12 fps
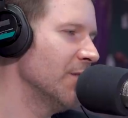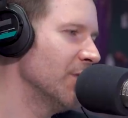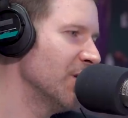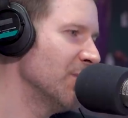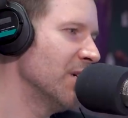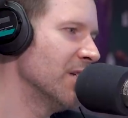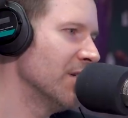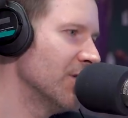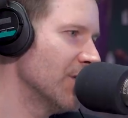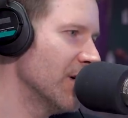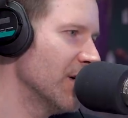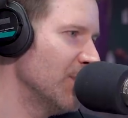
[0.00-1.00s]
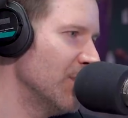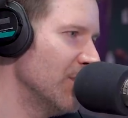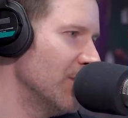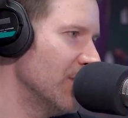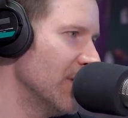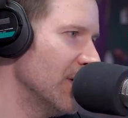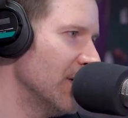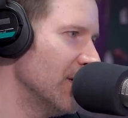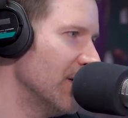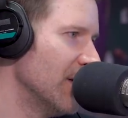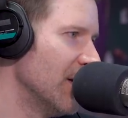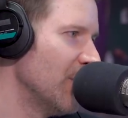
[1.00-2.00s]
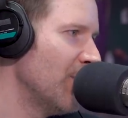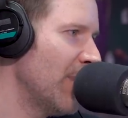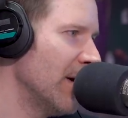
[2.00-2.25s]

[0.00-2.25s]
he would have been a drug abusing, right, mm-hmm.